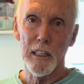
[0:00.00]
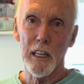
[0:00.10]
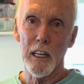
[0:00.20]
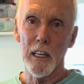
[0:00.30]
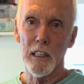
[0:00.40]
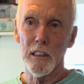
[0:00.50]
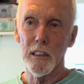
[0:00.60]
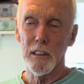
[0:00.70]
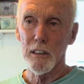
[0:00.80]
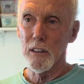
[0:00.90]
And
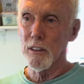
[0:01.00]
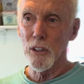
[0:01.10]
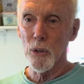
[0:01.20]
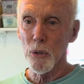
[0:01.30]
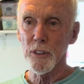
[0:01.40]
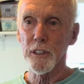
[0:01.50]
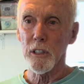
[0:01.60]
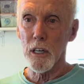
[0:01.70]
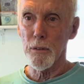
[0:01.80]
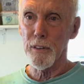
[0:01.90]
the oldest
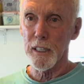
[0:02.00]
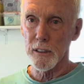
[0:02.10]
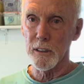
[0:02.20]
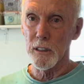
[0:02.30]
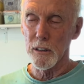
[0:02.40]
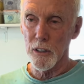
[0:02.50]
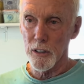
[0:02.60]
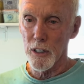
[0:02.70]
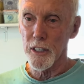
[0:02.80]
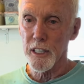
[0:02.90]
artifacts that
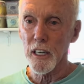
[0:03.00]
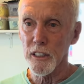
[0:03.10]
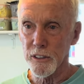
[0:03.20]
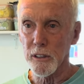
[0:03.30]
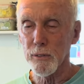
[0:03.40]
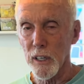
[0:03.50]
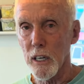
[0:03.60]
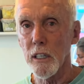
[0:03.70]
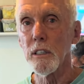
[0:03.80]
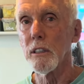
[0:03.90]
archaeologists
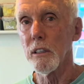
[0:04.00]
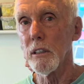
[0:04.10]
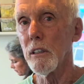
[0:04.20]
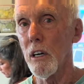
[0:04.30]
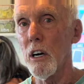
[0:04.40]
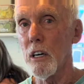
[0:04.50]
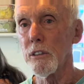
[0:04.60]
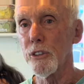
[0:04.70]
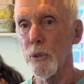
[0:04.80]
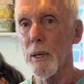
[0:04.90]
find are
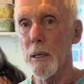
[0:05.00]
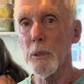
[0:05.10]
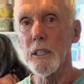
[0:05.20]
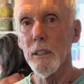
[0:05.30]
ceramic.